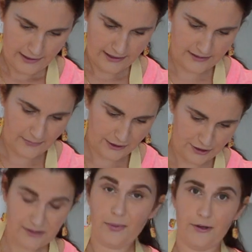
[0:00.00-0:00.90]
as much
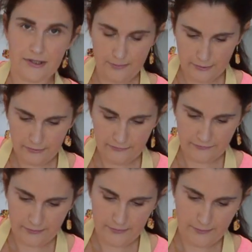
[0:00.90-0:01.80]
as possible
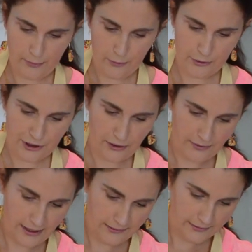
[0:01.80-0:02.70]
from the pork shoulder.